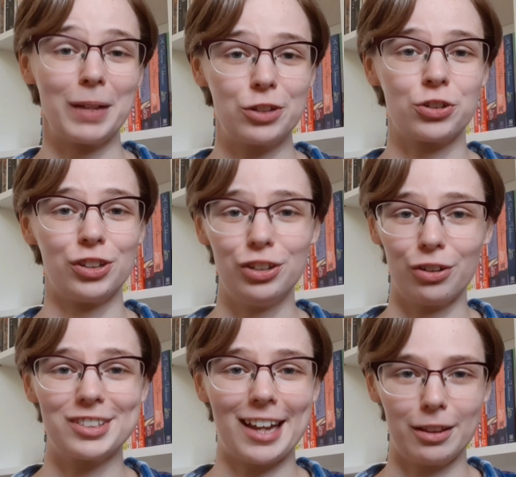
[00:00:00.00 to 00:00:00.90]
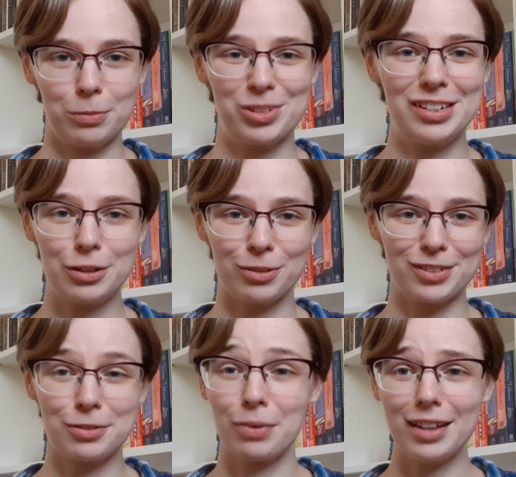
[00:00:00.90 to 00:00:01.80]
make sure you don't tell them
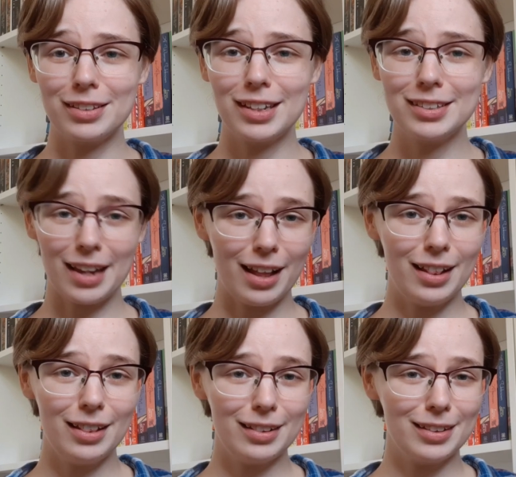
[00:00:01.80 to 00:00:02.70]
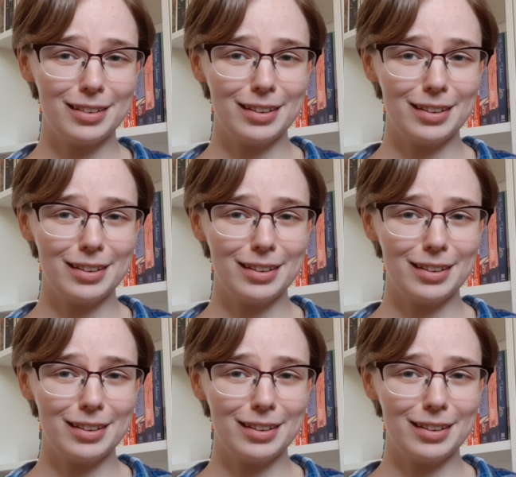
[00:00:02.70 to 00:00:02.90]
secrets, rather than tell,